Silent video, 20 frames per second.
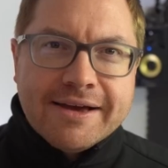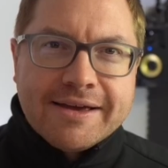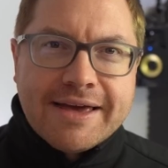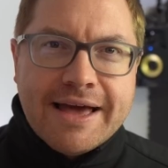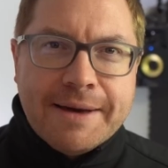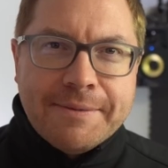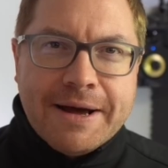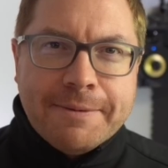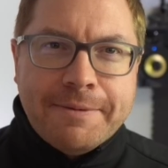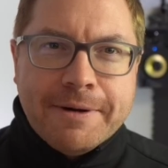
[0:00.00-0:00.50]

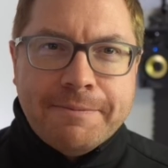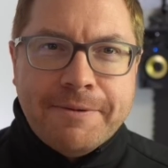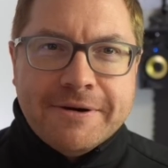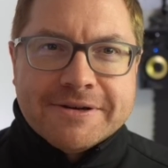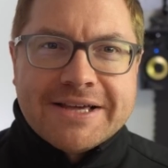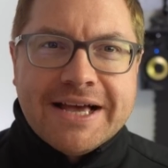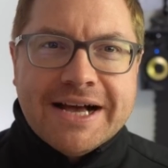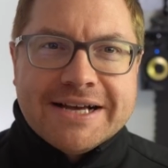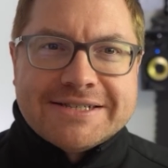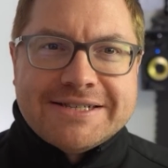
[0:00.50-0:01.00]
Coming up on
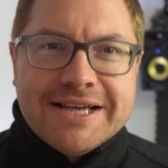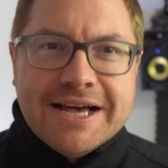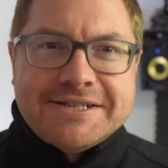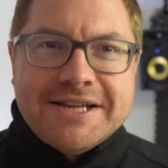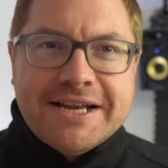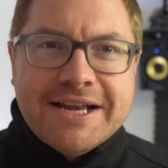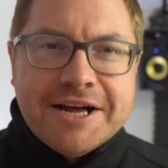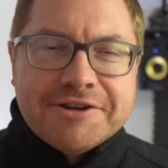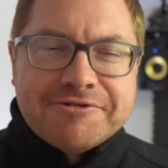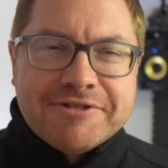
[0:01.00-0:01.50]
podcast
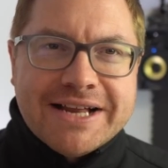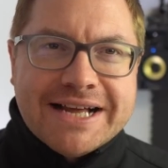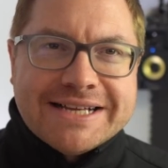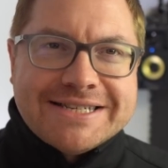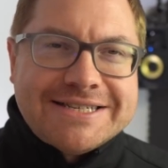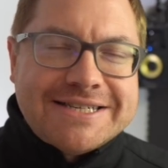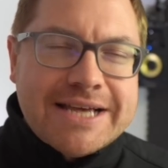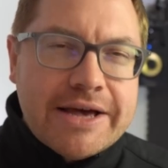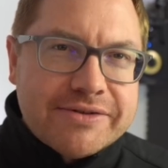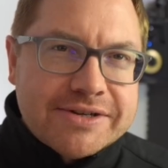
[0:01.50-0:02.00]

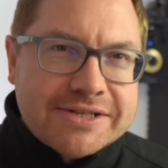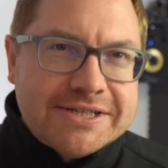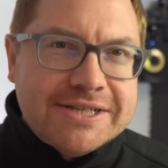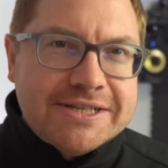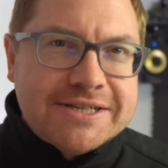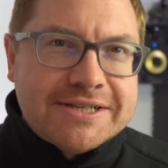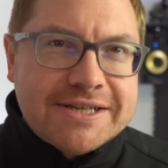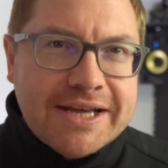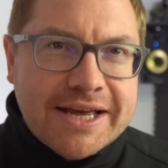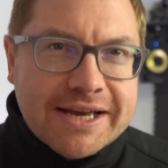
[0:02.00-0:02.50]

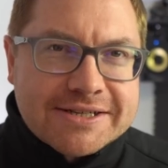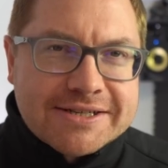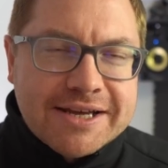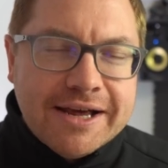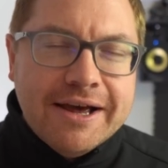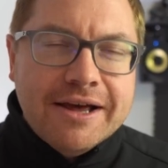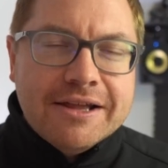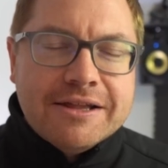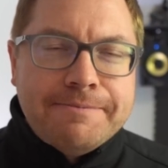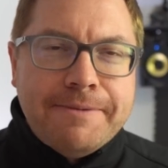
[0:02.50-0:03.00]

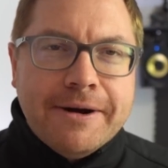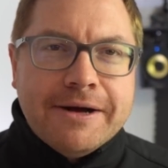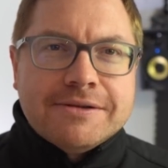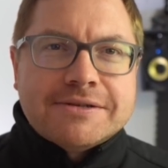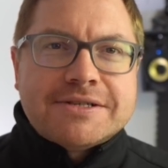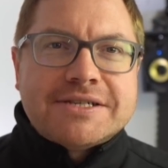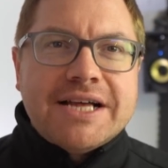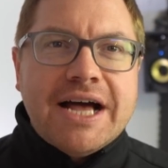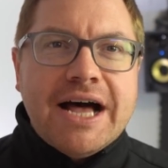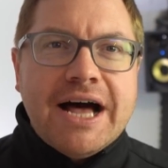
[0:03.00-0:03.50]
1376, the
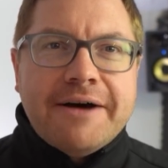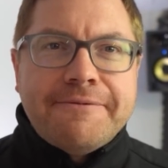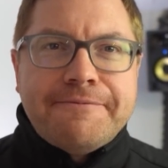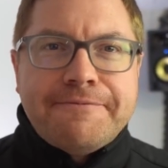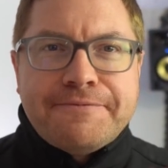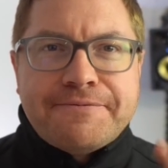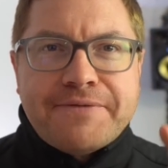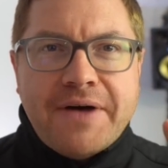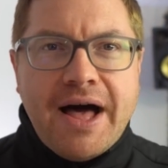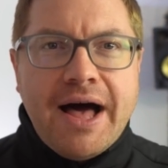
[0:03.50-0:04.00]
Polestar
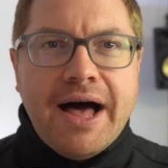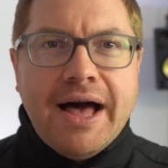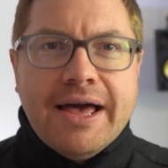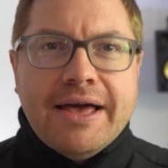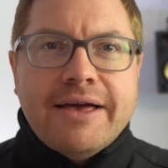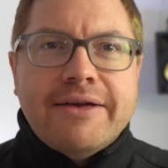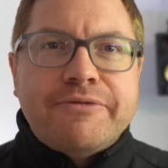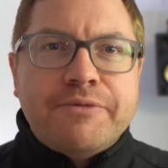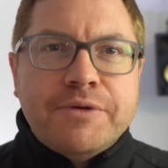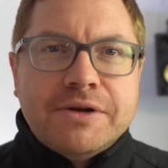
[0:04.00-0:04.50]

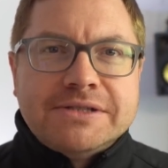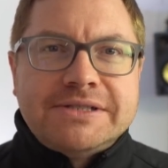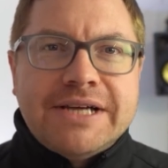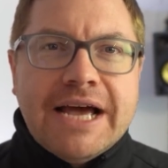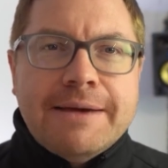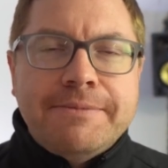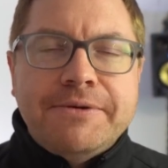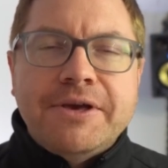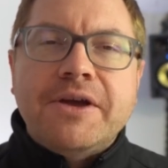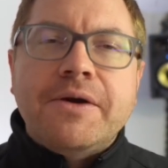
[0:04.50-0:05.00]
5 will
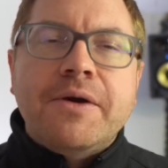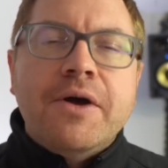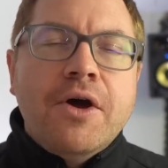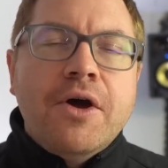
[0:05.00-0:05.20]
debut